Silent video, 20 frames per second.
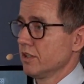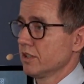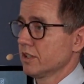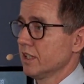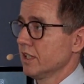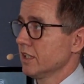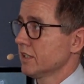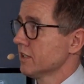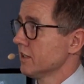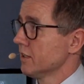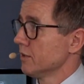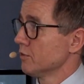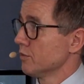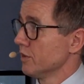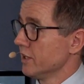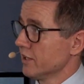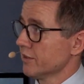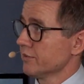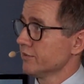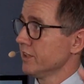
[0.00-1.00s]
get
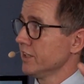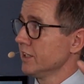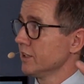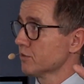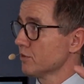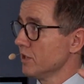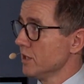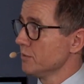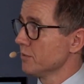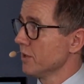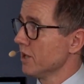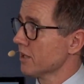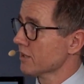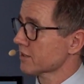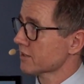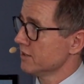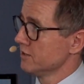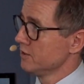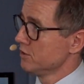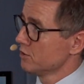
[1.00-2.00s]
rid of the green
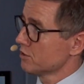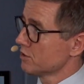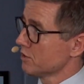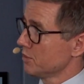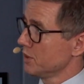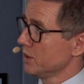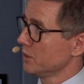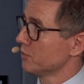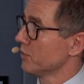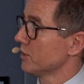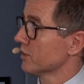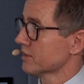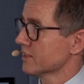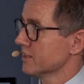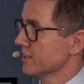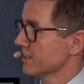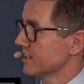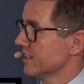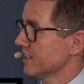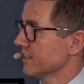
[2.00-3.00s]
box and use the pink box
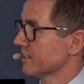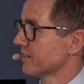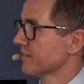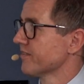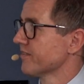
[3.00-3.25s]
instead.